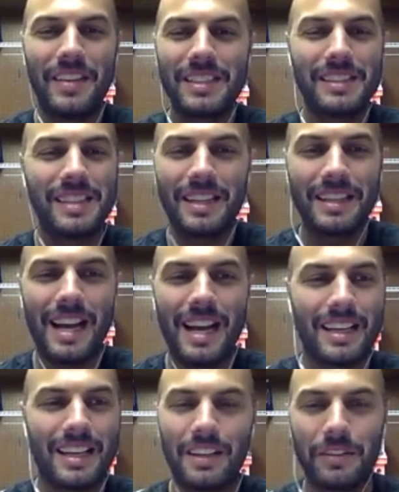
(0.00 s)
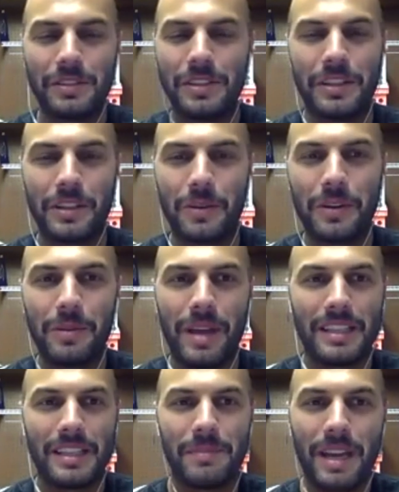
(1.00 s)
is not a knock on all those other
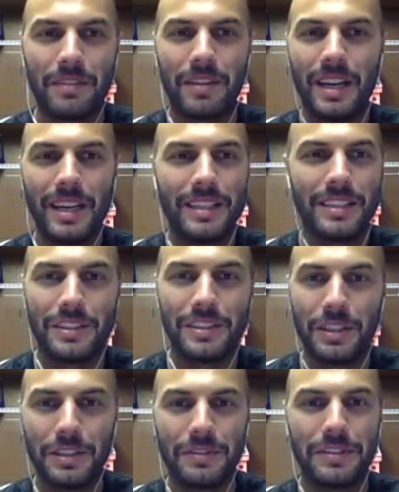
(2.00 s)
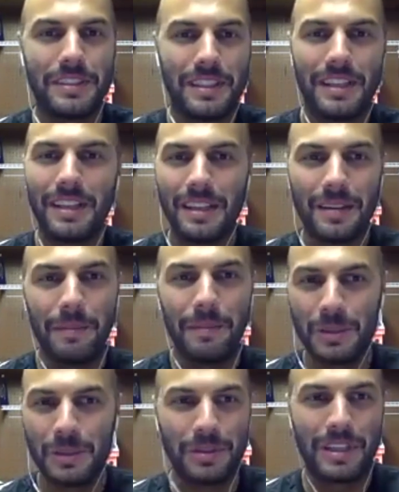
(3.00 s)
quarterbacks. Matt Ryan deserves
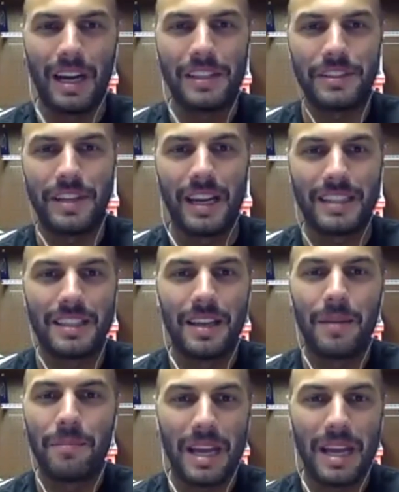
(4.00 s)
multiple contracts. Matt